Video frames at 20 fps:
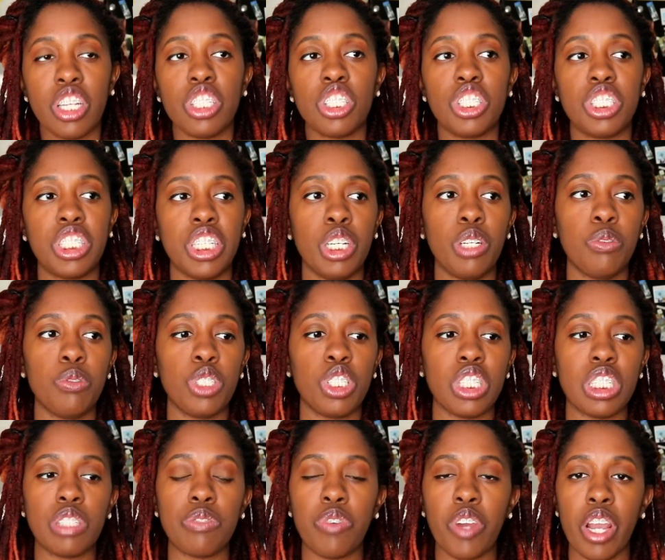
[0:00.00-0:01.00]
she was
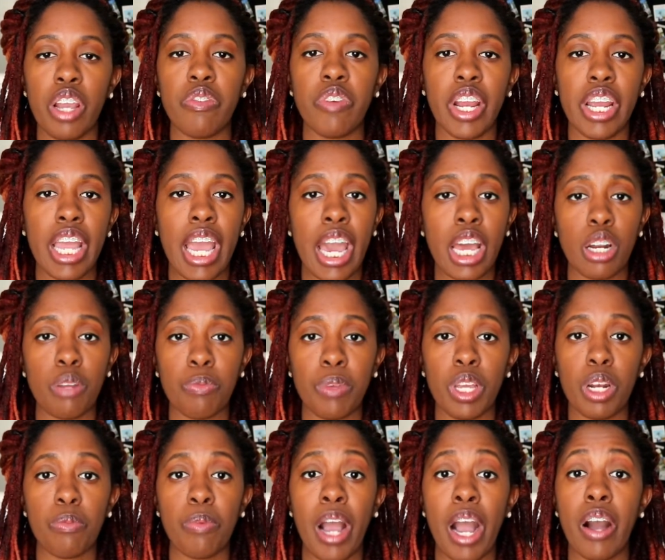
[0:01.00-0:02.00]
just very, very
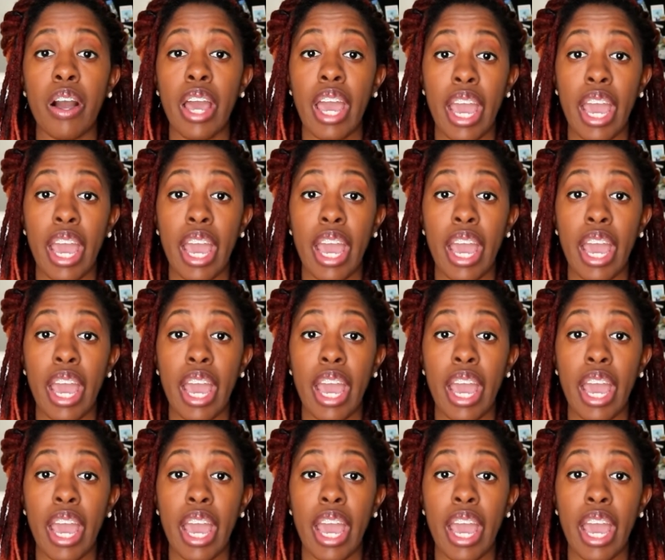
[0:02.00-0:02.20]
adamant about,